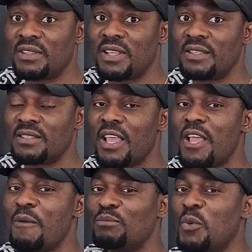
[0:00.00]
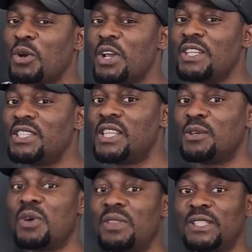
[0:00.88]
this, but we're going to deal
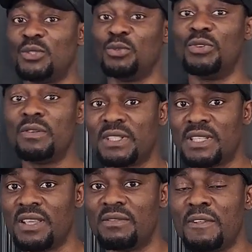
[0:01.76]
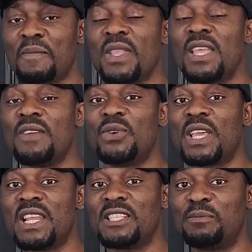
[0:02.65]
with the derivative. If we
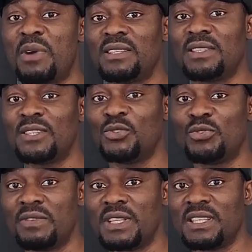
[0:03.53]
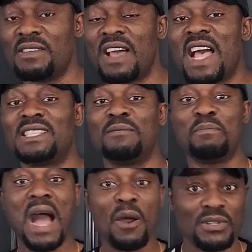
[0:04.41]
can express the derivative as a
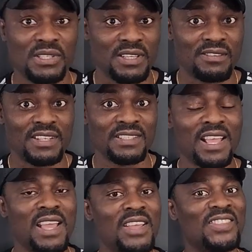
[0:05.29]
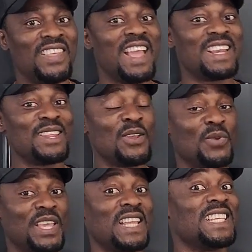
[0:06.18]
power series, then we
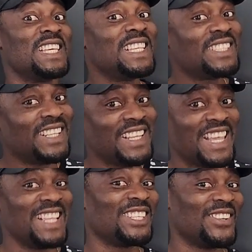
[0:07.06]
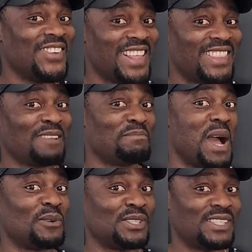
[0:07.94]
can easily integrate that
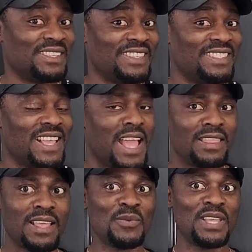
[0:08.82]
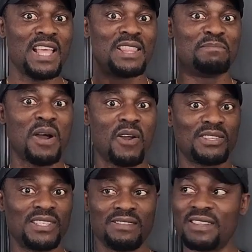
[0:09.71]
power series, and then we get the power
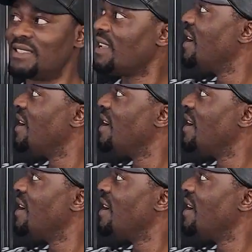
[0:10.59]
series